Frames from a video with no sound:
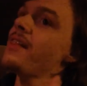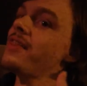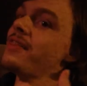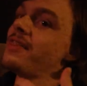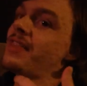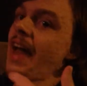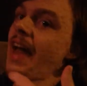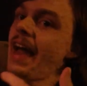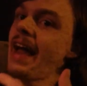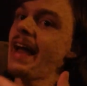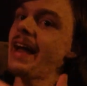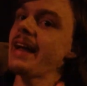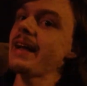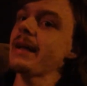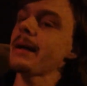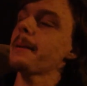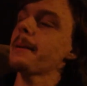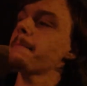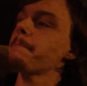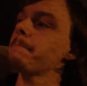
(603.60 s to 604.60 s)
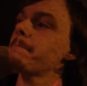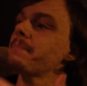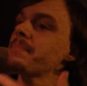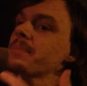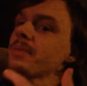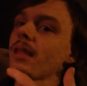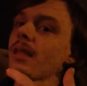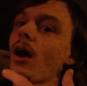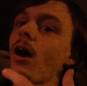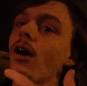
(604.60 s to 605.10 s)
they
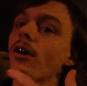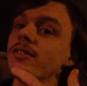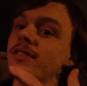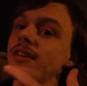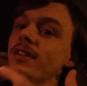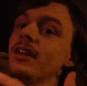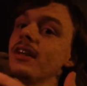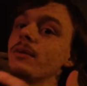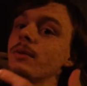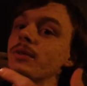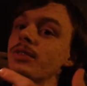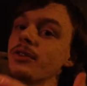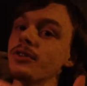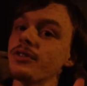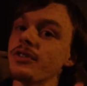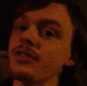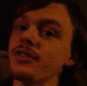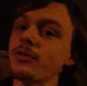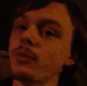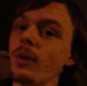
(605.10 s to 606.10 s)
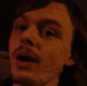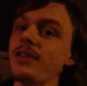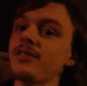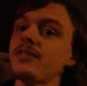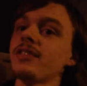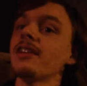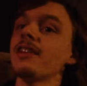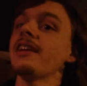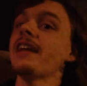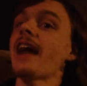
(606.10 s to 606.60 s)
are dealing with their
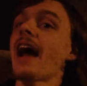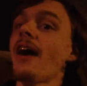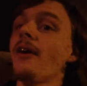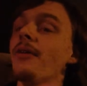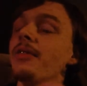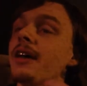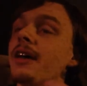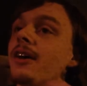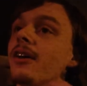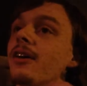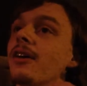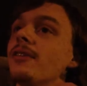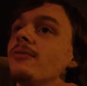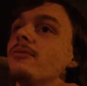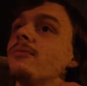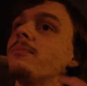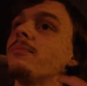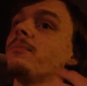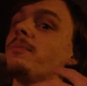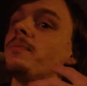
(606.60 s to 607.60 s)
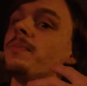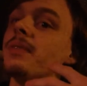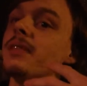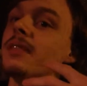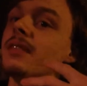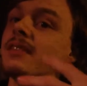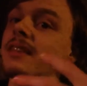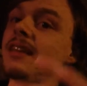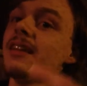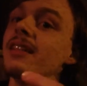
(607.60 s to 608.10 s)
situation and how they are
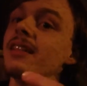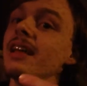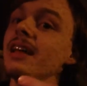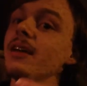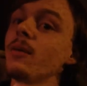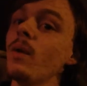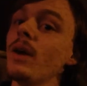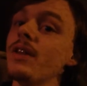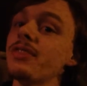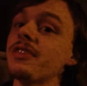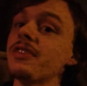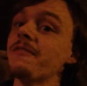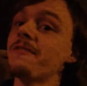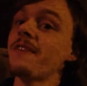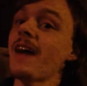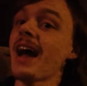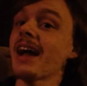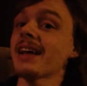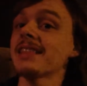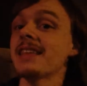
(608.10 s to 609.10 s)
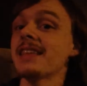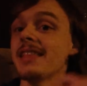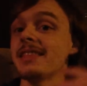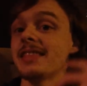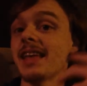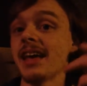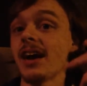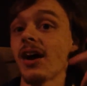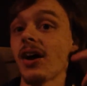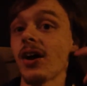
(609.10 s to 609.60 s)
dealing with the fact that
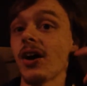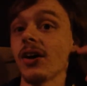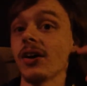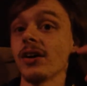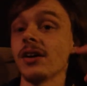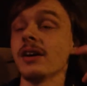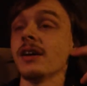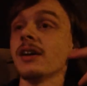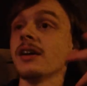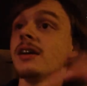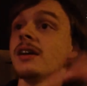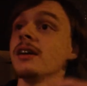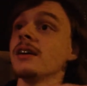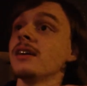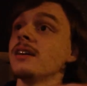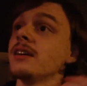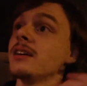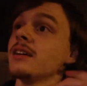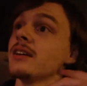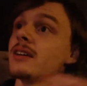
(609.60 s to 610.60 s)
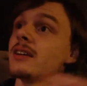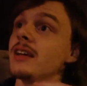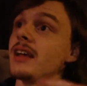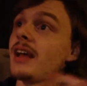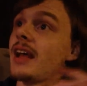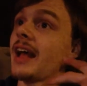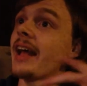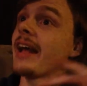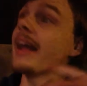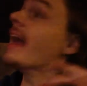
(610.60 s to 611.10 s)
they are
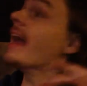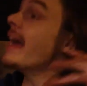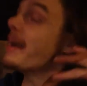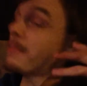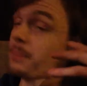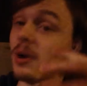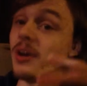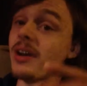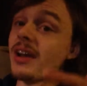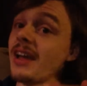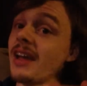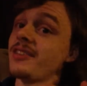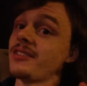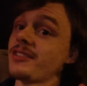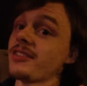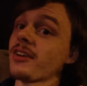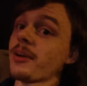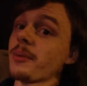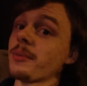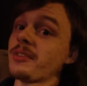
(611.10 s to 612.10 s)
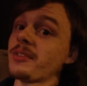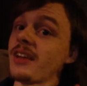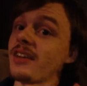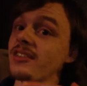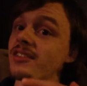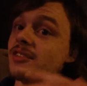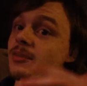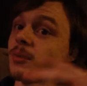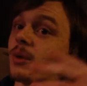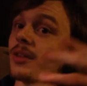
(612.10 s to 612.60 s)
put in
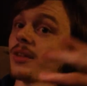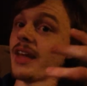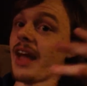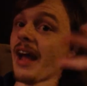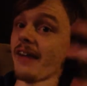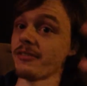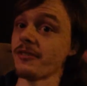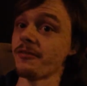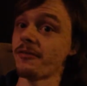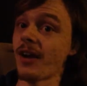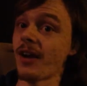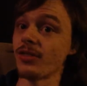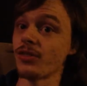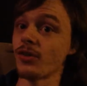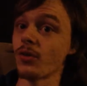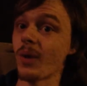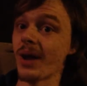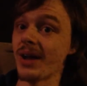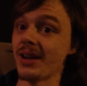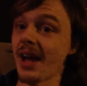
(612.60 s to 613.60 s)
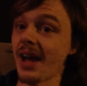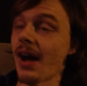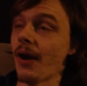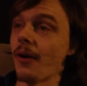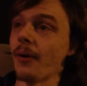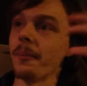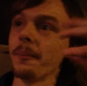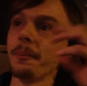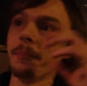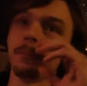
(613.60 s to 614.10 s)
circumstances where they have to fight their way
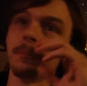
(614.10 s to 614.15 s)
out.